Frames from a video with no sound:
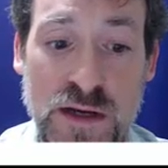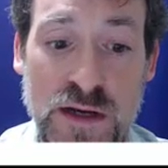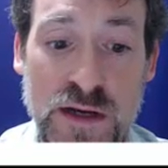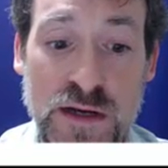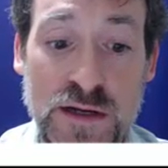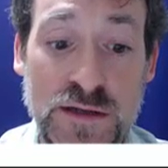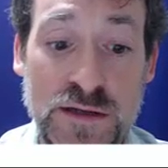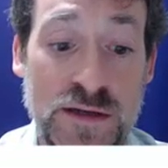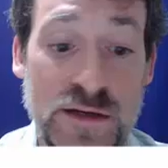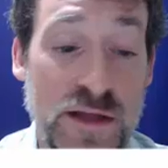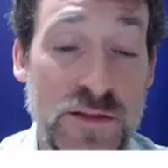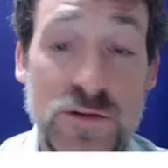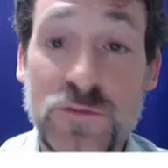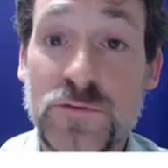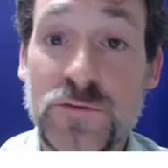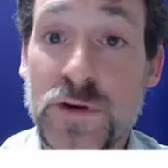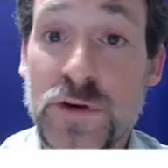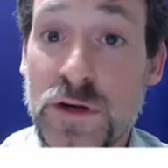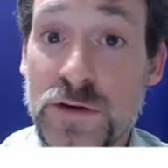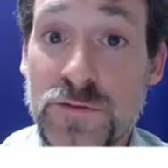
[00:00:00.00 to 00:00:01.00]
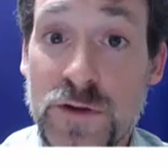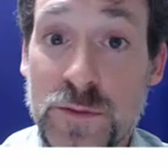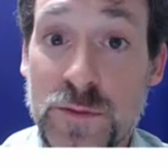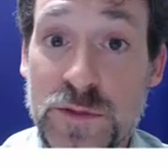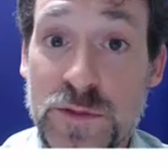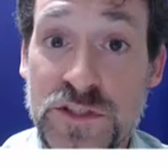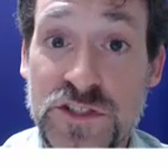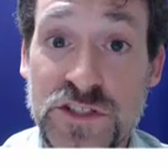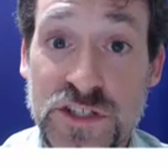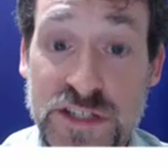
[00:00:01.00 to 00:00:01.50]
Another very
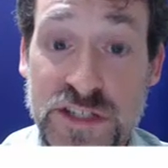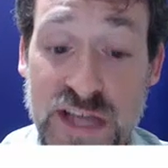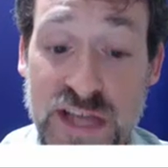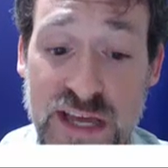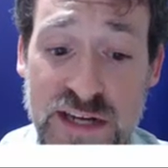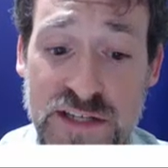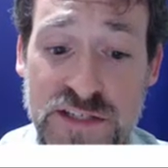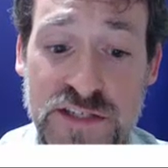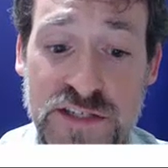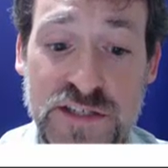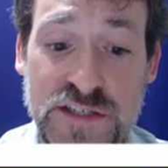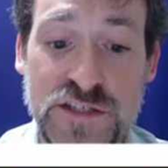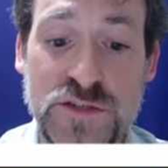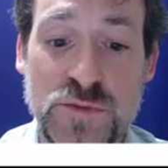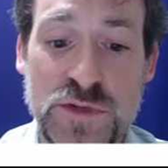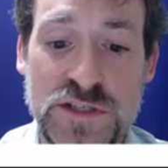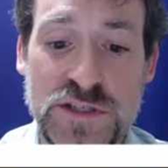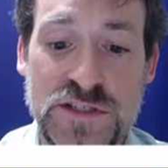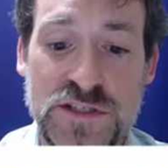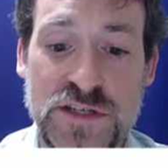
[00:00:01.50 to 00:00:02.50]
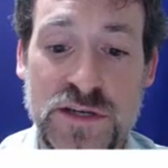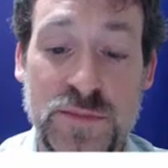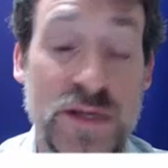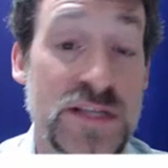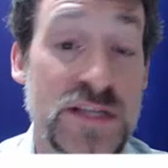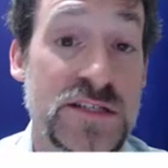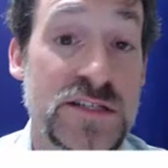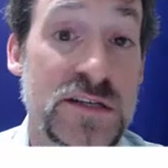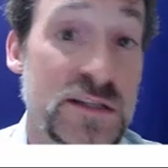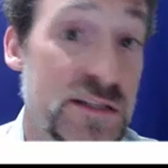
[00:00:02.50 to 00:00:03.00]
famous geneticist once said
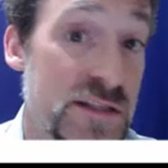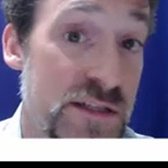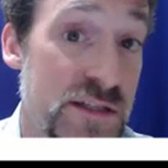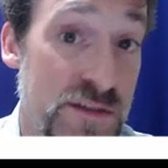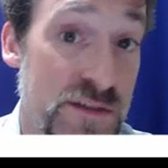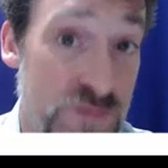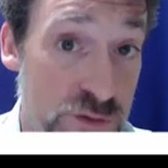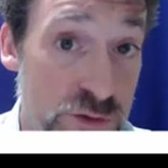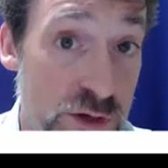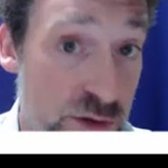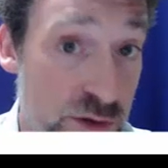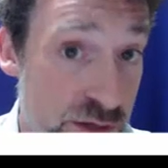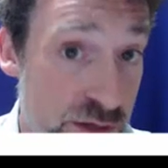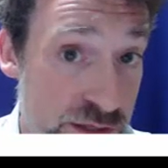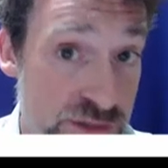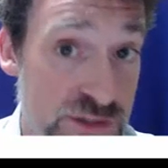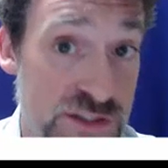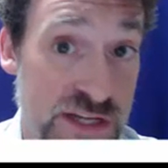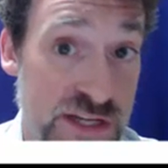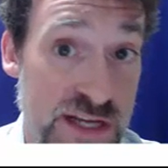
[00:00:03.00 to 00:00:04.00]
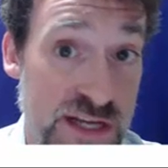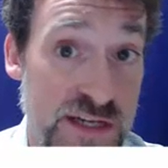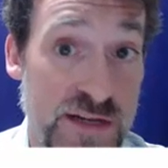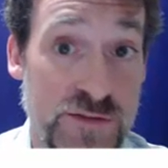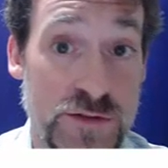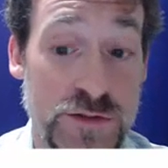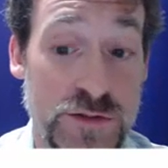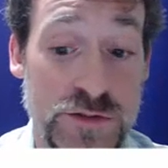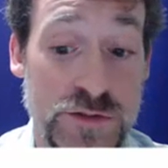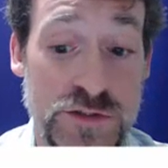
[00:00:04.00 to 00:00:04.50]
basically that if you don't understand
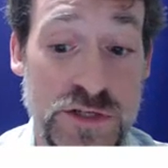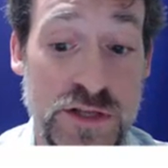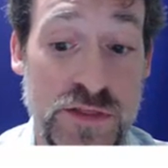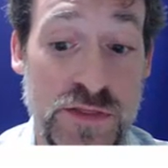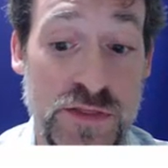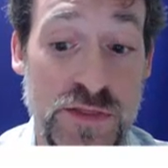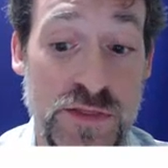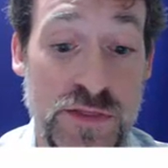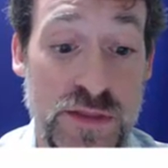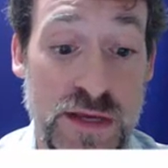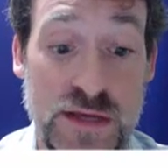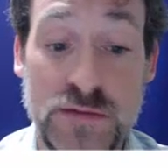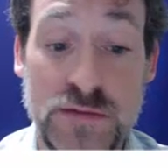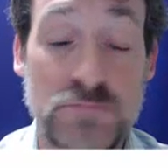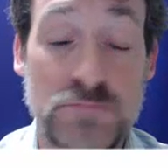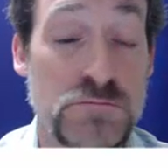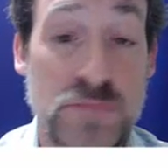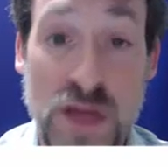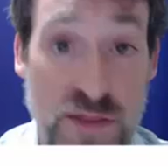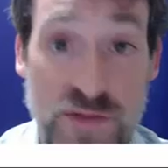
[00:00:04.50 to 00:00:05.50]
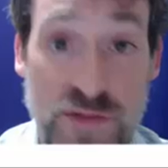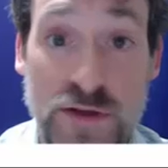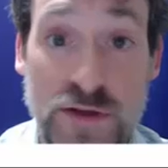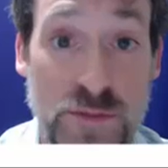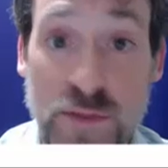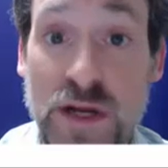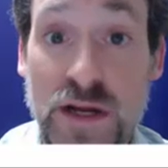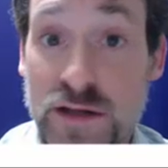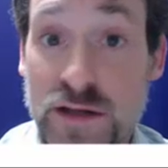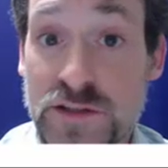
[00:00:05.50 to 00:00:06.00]
evolution, then nothing in
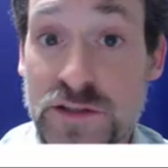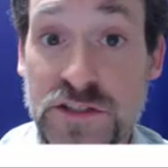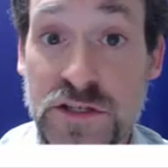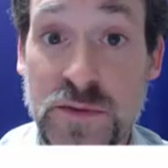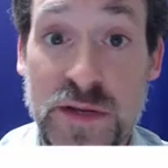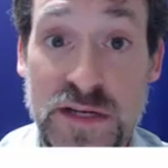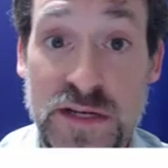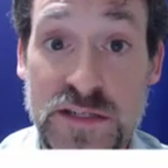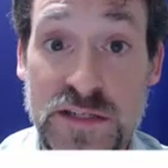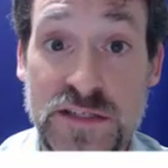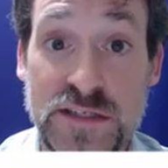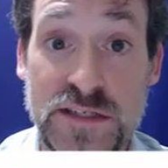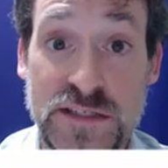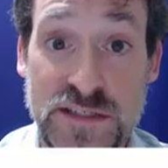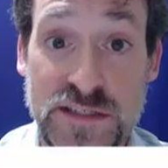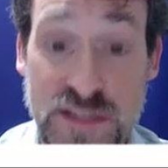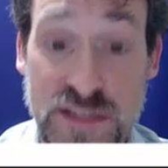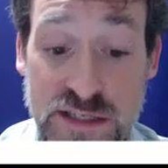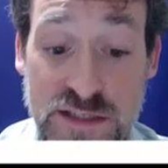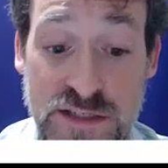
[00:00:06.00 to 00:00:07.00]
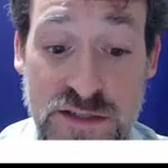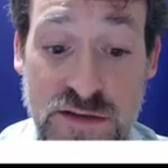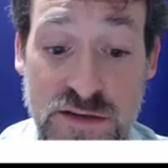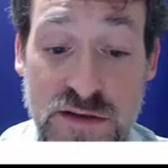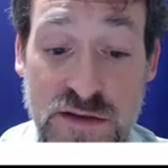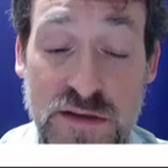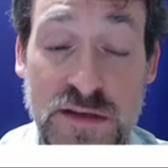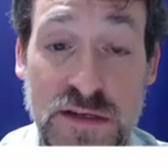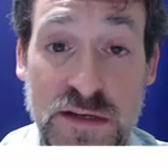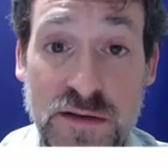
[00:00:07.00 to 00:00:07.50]
biology makes any sense.
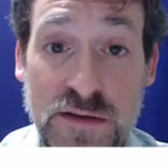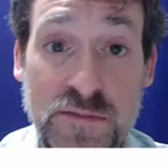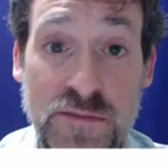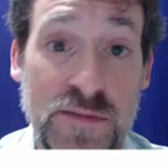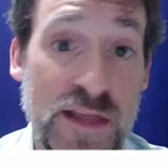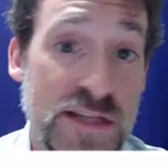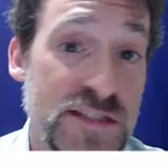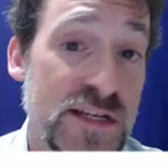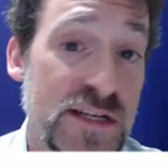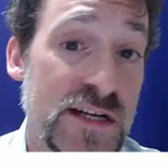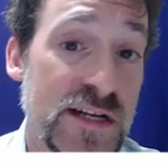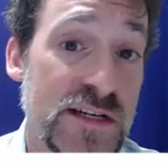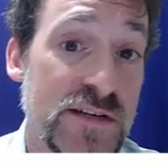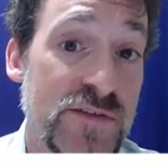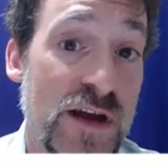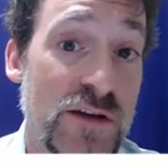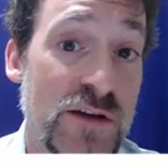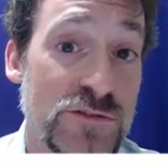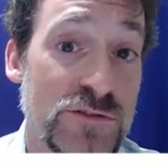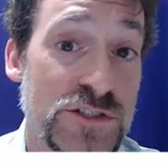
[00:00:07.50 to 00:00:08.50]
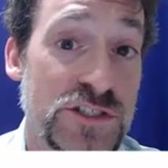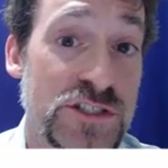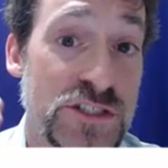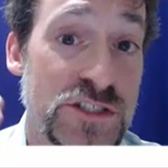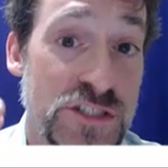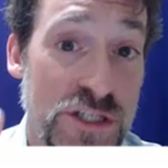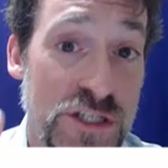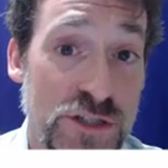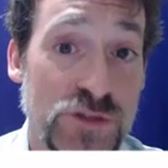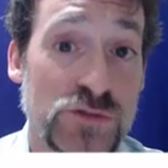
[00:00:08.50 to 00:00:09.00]
And that's an idea of how
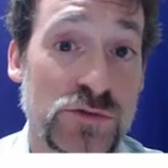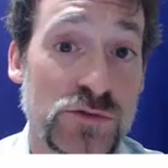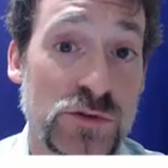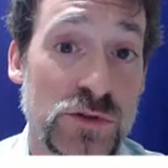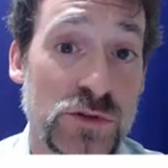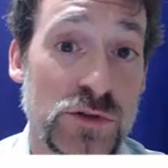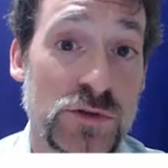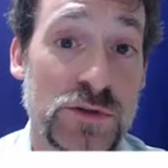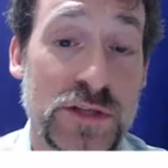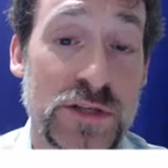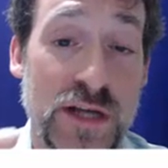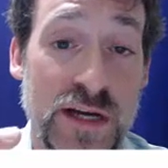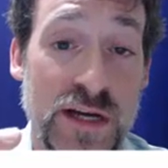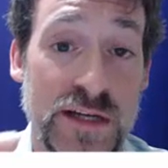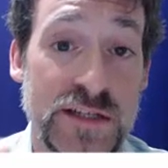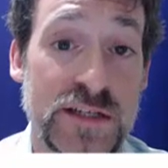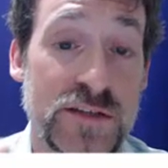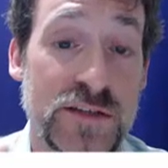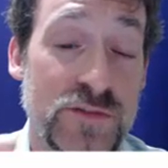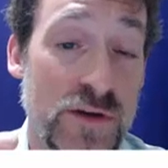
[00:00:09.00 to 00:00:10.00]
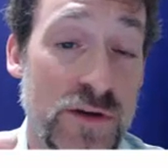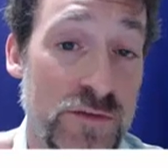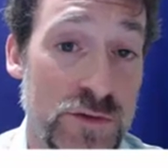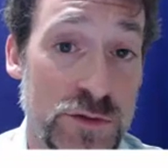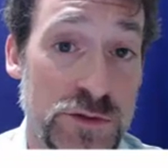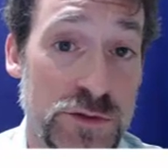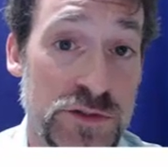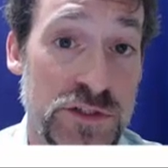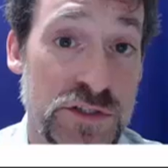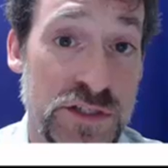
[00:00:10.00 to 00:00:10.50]
central the idea of
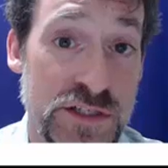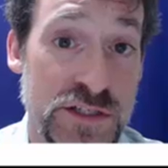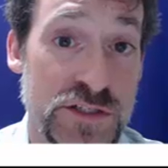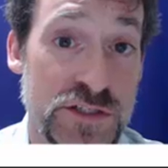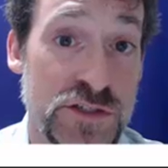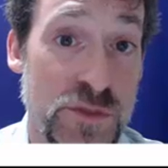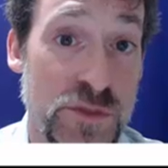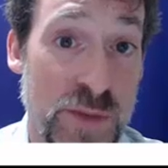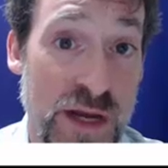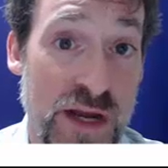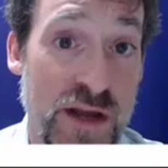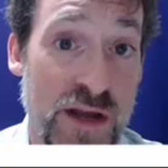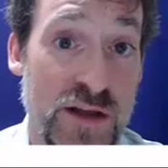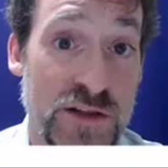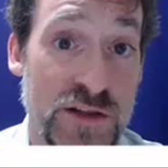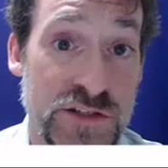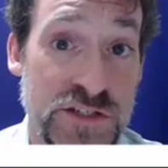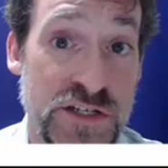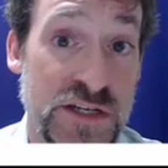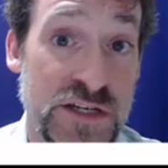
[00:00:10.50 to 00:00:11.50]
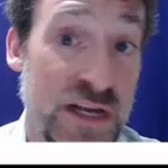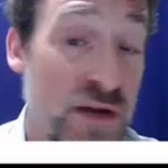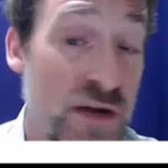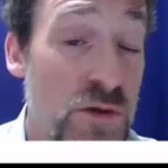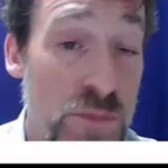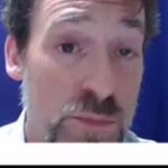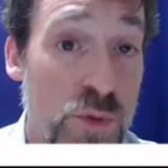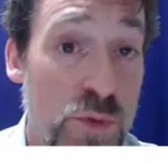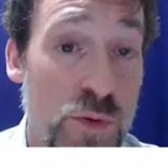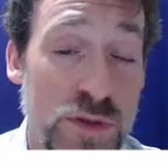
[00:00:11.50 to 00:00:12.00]
evolution is to biology and how
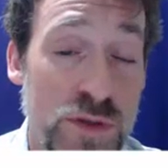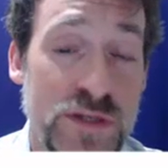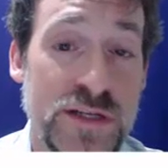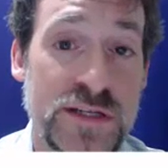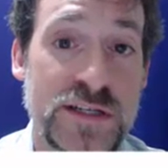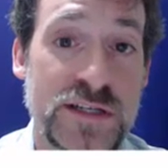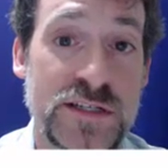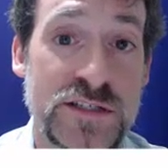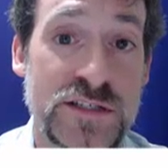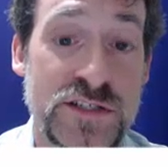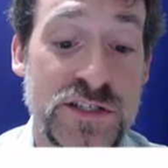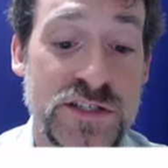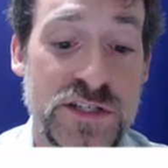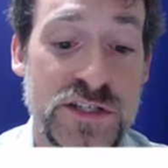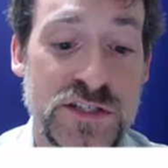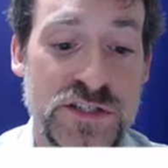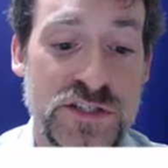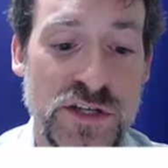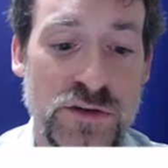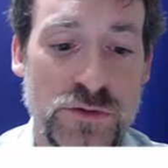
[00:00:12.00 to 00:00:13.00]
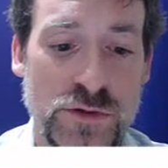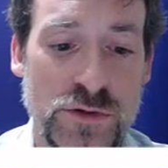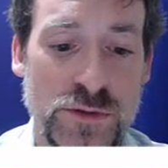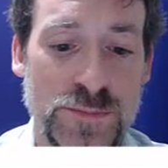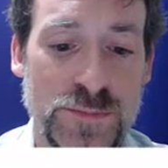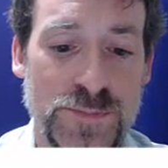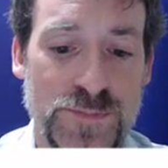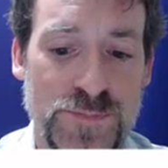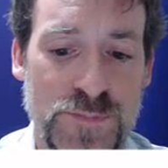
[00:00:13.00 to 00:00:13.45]
important it is just in general.